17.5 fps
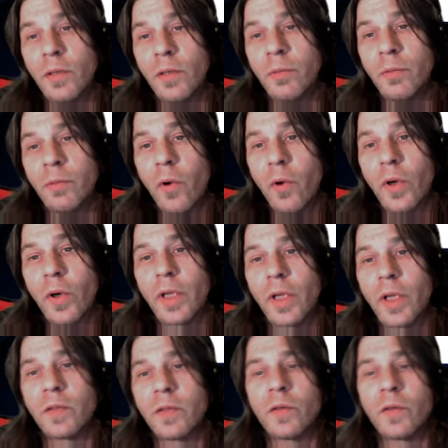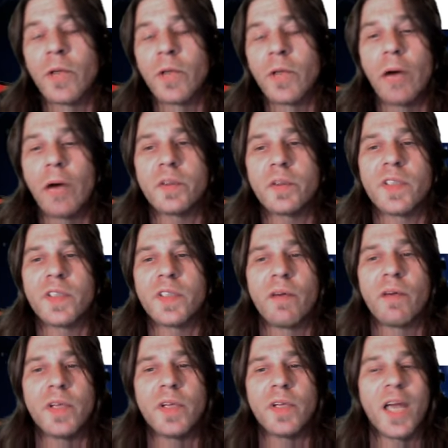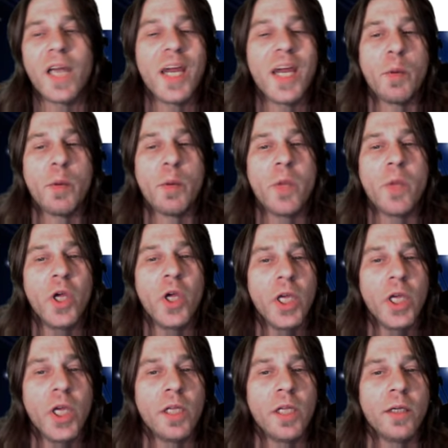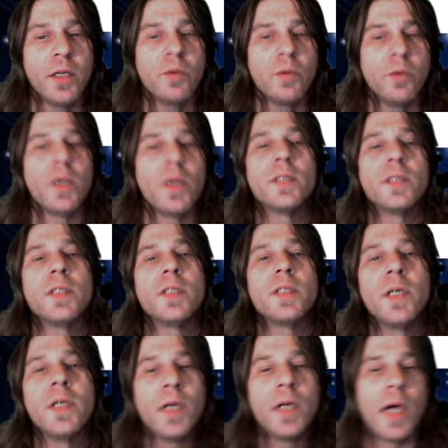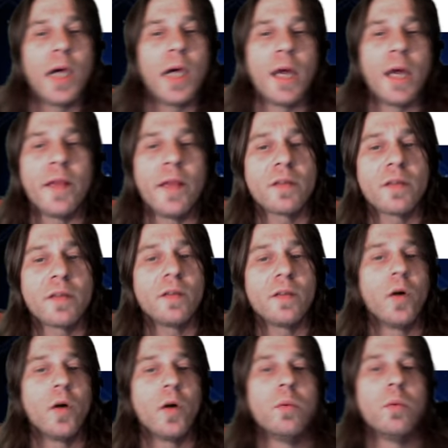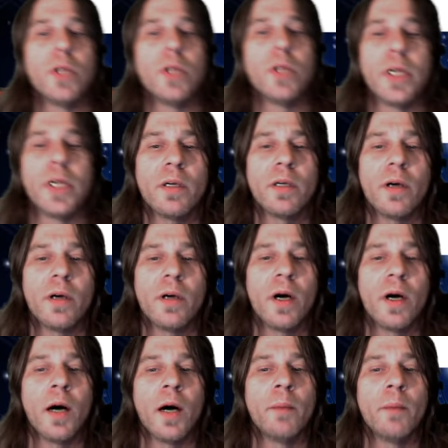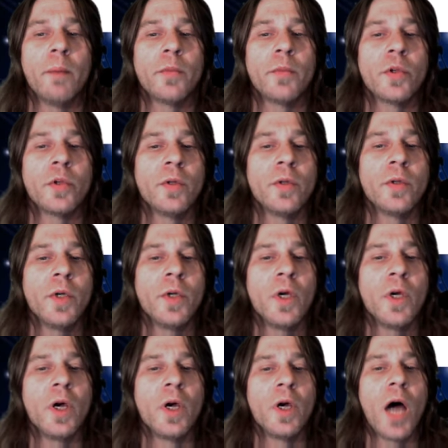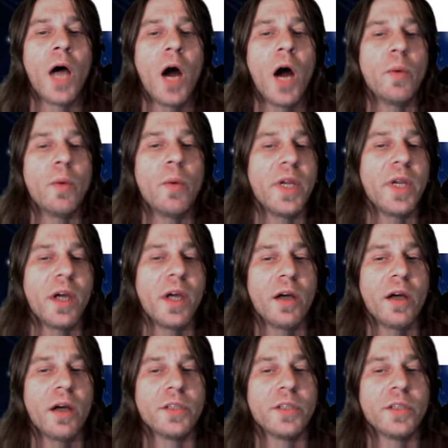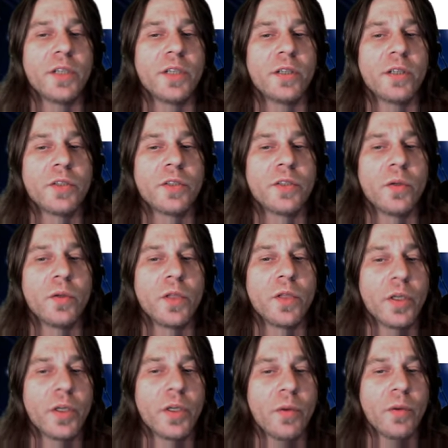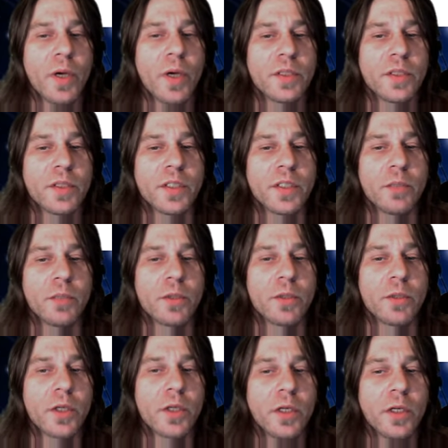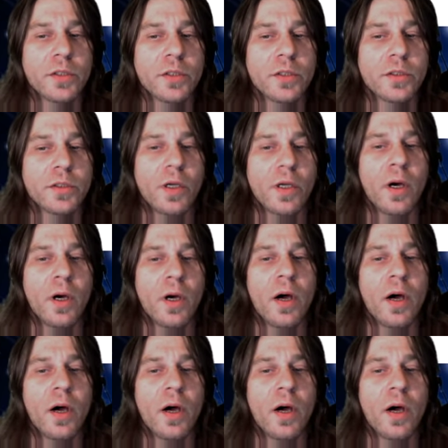important. So now it's 79 million units, and that's globally. How many cars are sold in the U.S.? The number of cars